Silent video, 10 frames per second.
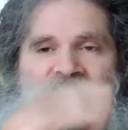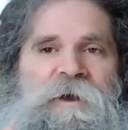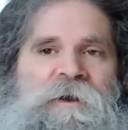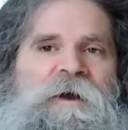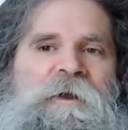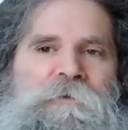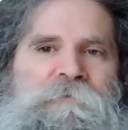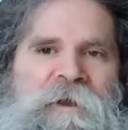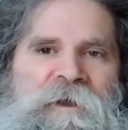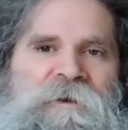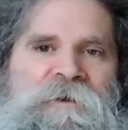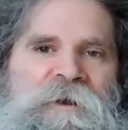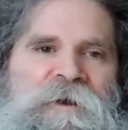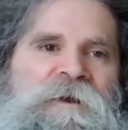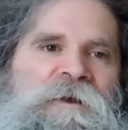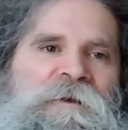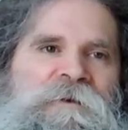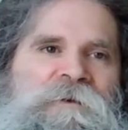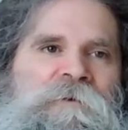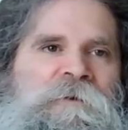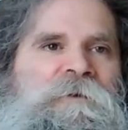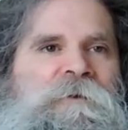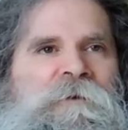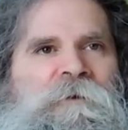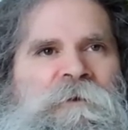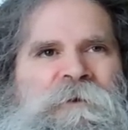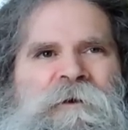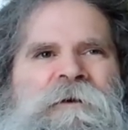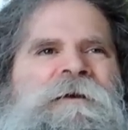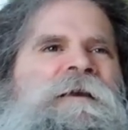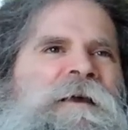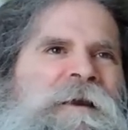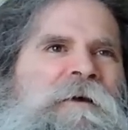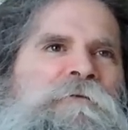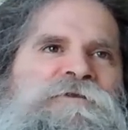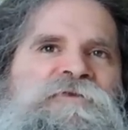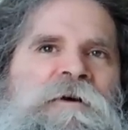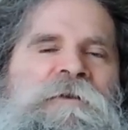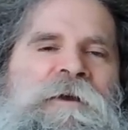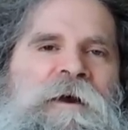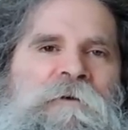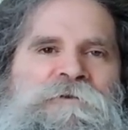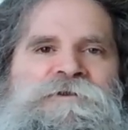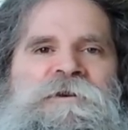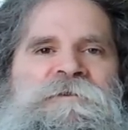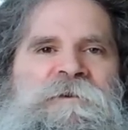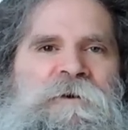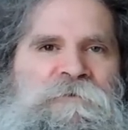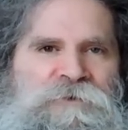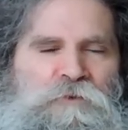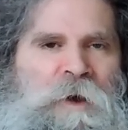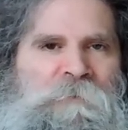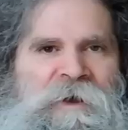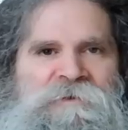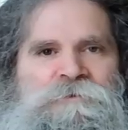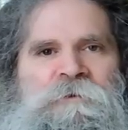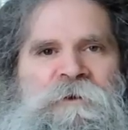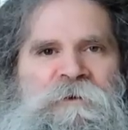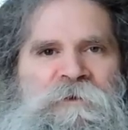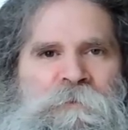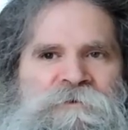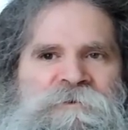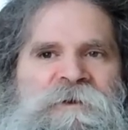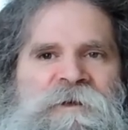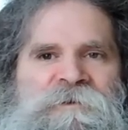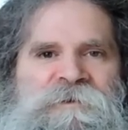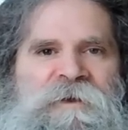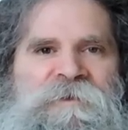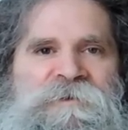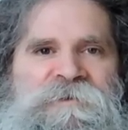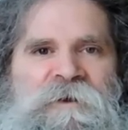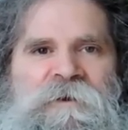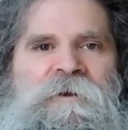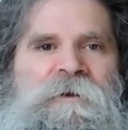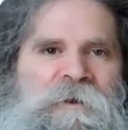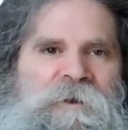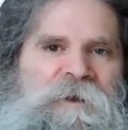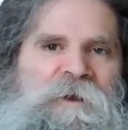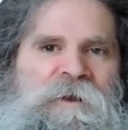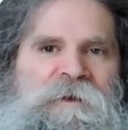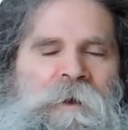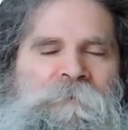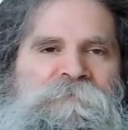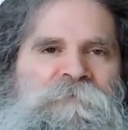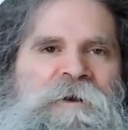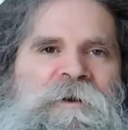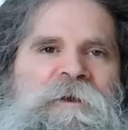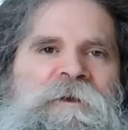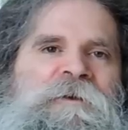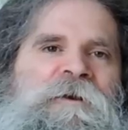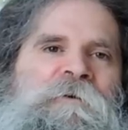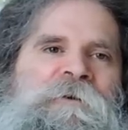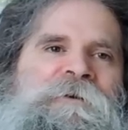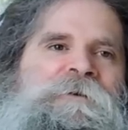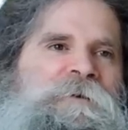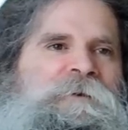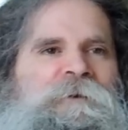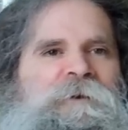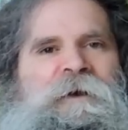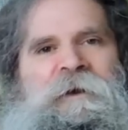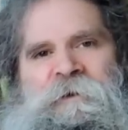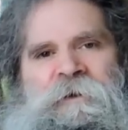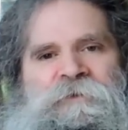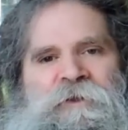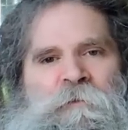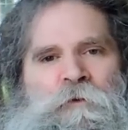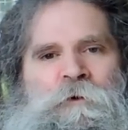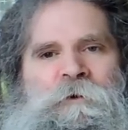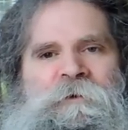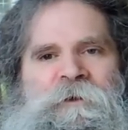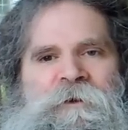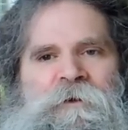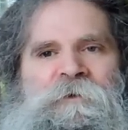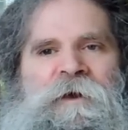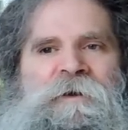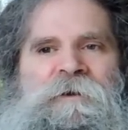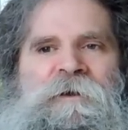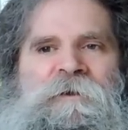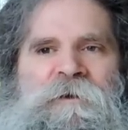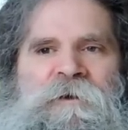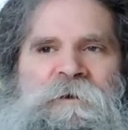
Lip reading: that I created, and, and I always felt like I was just, the webmaster, the person that designed the site and kept it running, and nothing more, not like,